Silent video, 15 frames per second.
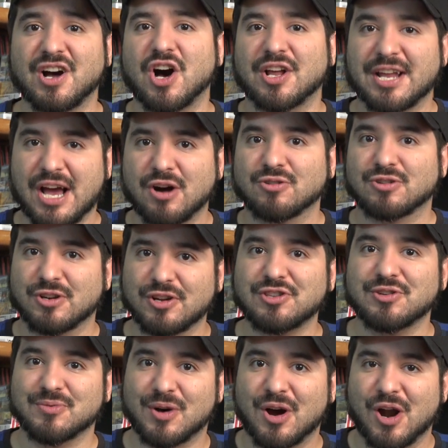on how good
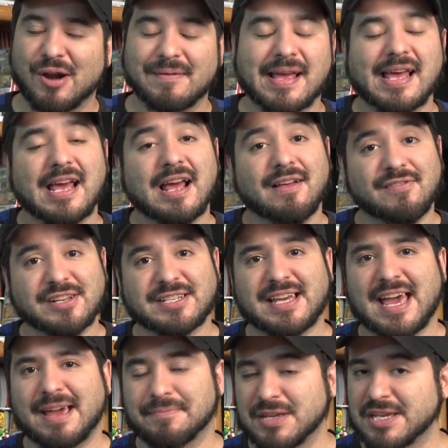you are. This
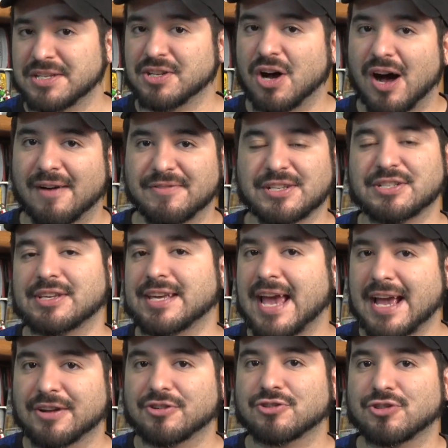game is obviously
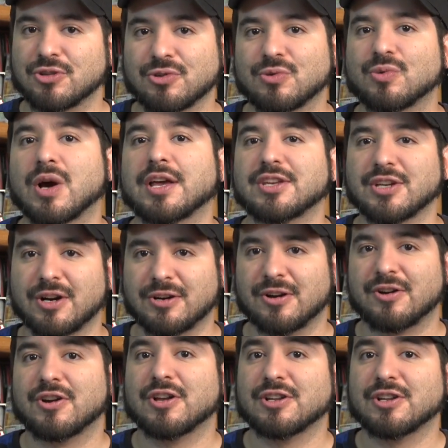catered to younger